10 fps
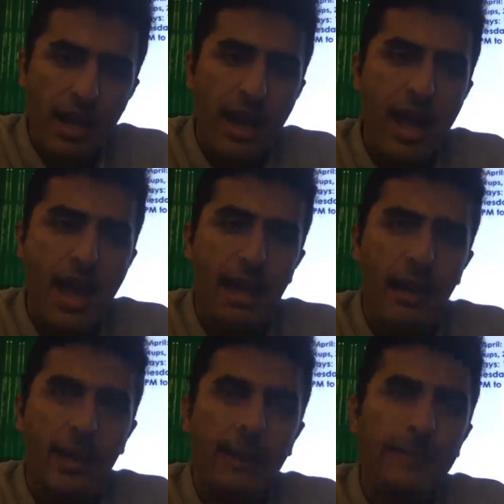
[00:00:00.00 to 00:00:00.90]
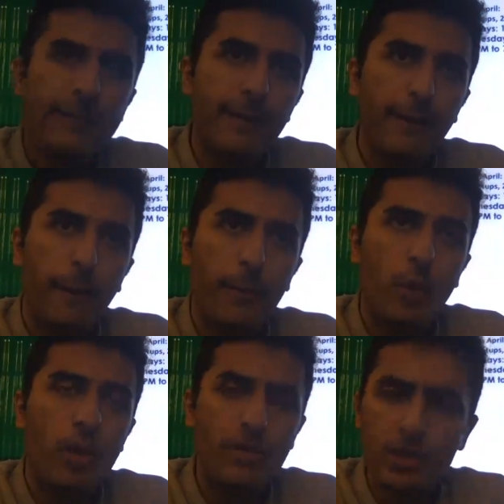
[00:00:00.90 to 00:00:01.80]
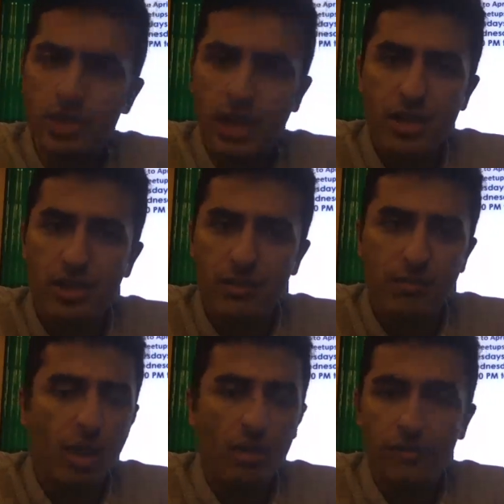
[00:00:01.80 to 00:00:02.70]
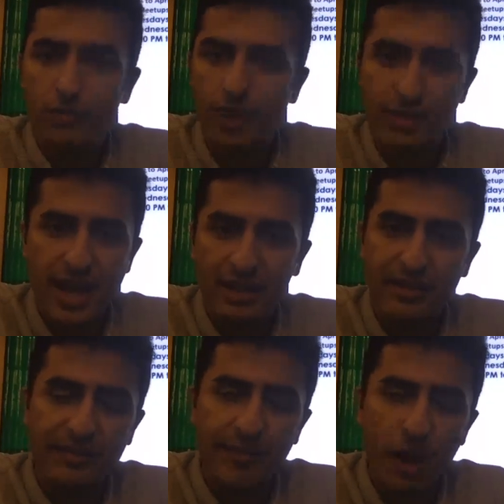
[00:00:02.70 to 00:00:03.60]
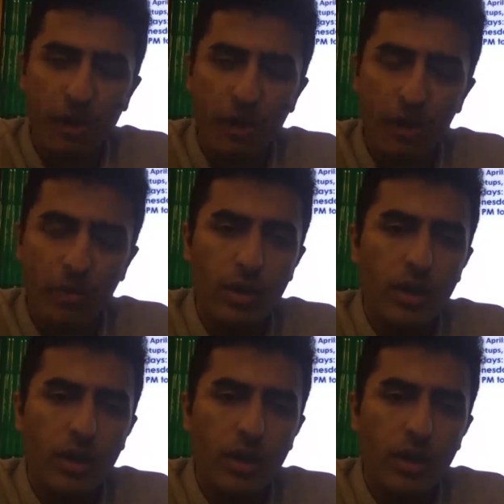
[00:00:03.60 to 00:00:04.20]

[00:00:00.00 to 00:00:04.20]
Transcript: and or even change it, not exactly follow